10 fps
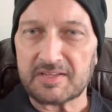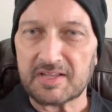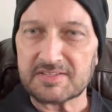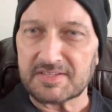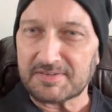
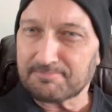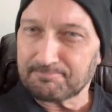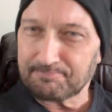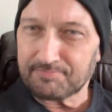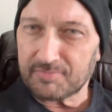does it.
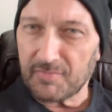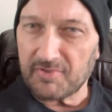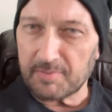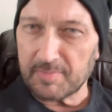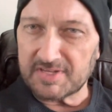
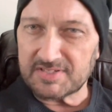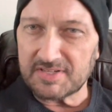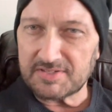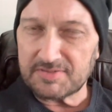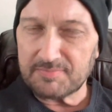That makes
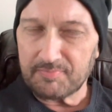sense?